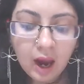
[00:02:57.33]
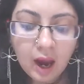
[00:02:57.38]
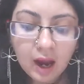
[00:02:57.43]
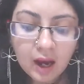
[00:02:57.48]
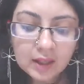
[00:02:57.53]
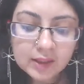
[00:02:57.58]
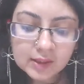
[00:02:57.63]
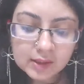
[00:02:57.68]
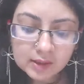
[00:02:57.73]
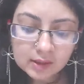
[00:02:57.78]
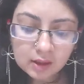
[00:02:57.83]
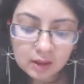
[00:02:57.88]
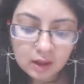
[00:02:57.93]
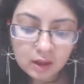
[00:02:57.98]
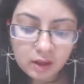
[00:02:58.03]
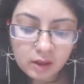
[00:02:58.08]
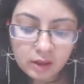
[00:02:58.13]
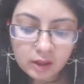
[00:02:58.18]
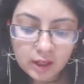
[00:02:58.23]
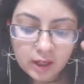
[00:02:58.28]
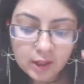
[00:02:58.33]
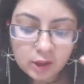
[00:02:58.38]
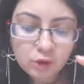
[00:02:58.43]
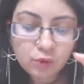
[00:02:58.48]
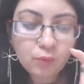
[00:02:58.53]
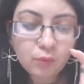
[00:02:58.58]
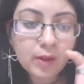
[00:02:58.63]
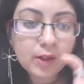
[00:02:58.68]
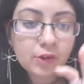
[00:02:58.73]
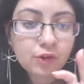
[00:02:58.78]
As a
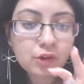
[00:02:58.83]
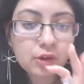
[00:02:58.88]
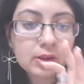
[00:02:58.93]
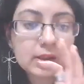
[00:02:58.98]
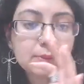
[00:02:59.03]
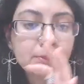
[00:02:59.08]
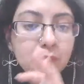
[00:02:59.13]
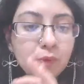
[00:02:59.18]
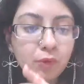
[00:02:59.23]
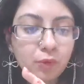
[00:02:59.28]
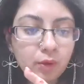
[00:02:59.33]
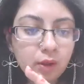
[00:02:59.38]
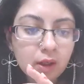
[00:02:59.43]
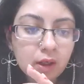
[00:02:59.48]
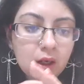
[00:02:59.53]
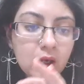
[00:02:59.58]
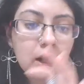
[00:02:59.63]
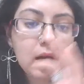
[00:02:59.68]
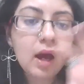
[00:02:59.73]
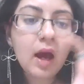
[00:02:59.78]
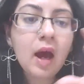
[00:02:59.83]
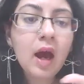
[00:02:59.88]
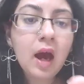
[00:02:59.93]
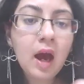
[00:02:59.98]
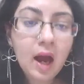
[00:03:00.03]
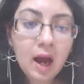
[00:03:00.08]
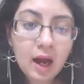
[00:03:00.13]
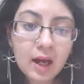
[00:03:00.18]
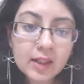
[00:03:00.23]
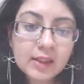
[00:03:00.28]
late winter's moon,
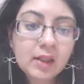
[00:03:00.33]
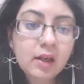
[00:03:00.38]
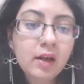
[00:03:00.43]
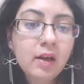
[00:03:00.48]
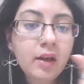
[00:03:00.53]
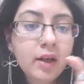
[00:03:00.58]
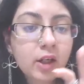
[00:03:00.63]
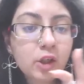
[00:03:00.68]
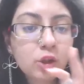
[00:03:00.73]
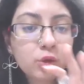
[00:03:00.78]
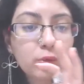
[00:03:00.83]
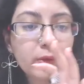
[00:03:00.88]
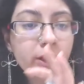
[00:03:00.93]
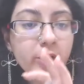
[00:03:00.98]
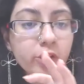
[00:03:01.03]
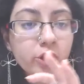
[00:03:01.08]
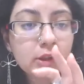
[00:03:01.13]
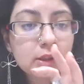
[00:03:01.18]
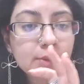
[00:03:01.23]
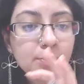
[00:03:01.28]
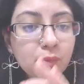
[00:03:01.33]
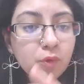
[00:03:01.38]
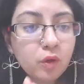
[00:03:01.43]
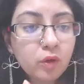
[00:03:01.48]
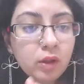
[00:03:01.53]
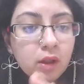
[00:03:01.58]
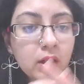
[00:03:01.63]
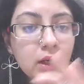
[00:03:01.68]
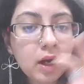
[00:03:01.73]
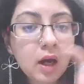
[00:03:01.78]
as a late winter's
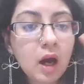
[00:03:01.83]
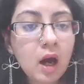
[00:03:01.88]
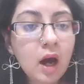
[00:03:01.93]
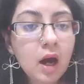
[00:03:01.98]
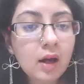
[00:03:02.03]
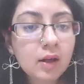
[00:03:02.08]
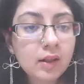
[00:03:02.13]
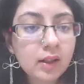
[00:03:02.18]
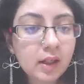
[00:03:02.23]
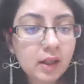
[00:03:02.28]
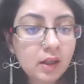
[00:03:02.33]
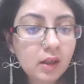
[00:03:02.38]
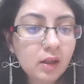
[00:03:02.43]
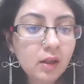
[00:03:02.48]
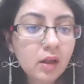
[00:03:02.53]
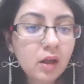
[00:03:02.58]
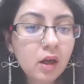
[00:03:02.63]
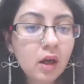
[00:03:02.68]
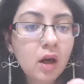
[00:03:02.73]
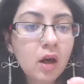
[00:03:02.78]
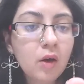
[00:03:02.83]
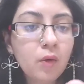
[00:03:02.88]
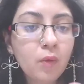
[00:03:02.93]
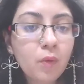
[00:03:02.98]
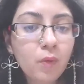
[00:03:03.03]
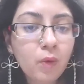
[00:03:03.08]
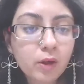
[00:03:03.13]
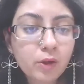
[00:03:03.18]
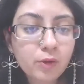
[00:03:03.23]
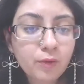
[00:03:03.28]
moon, again,
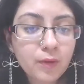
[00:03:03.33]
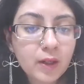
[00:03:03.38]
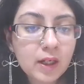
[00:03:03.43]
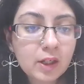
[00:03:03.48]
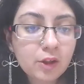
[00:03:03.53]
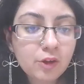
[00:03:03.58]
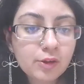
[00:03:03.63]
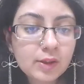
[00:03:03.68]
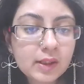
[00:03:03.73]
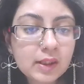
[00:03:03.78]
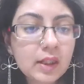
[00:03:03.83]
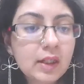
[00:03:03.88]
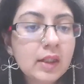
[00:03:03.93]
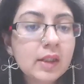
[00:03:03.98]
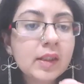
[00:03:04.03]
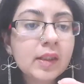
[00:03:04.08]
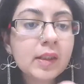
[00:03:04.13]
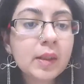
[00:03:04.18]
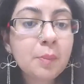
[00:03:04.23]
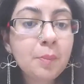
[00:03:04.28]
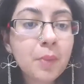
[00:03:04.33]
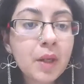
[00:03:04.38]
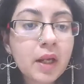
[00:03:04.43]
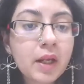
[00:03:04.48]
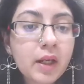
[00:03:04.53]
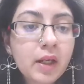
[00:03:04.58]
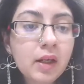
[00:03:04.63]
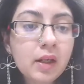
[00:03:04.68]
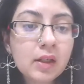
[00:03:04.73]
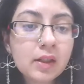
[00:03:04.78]
what do we get to see?
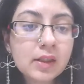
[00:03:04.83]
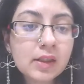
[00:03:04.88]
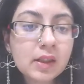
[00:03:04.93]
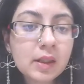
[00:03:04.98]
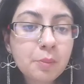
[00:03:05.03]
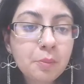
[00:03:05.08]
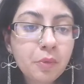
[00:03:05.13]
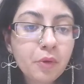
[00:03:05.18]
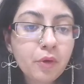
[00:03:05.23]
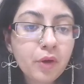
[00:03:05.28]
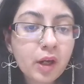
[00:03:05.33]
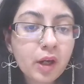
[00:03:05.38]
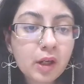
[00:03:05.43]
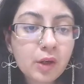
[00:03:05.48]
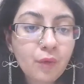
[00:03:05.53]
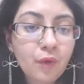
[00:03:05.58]
Simile is the poetic